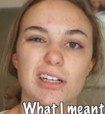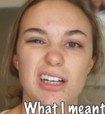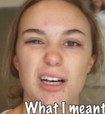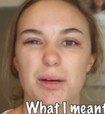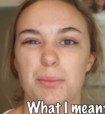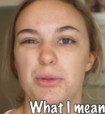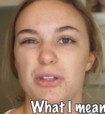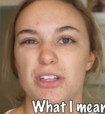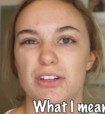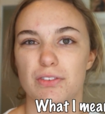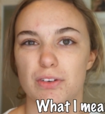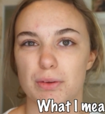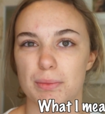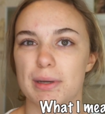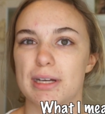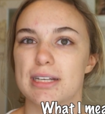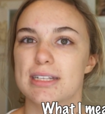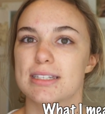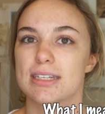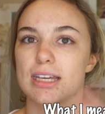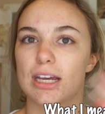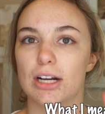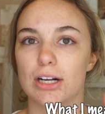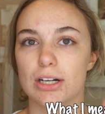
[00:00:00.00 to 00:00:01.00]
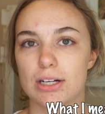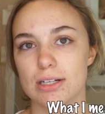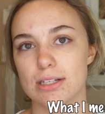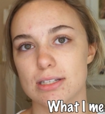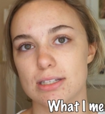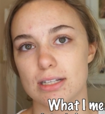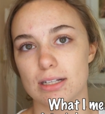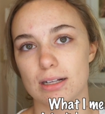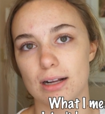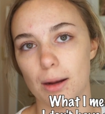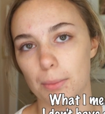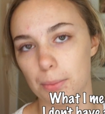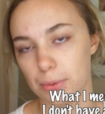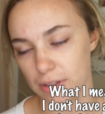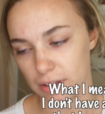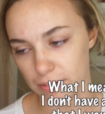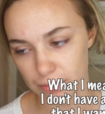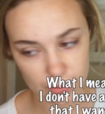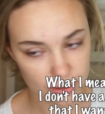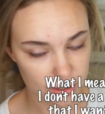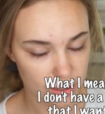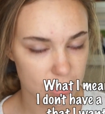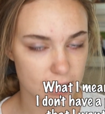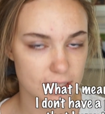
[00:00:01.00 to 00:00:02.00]
a couple different mascaras and a couple
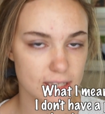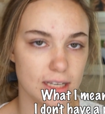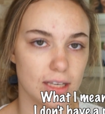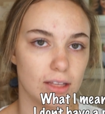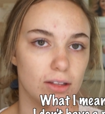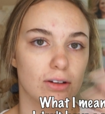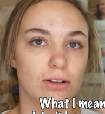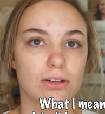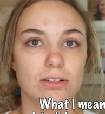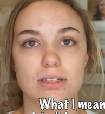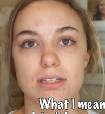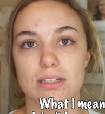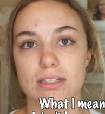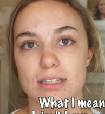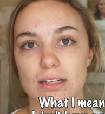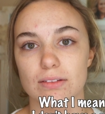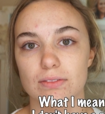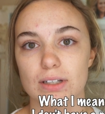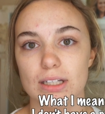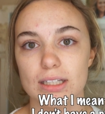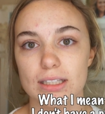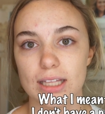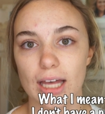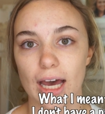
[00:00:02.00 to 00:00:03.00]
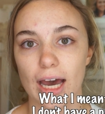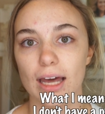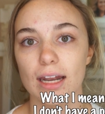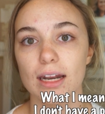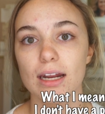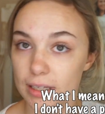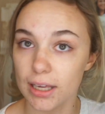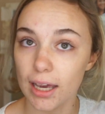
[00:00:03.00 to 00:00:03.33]
different concealers and stuff like that.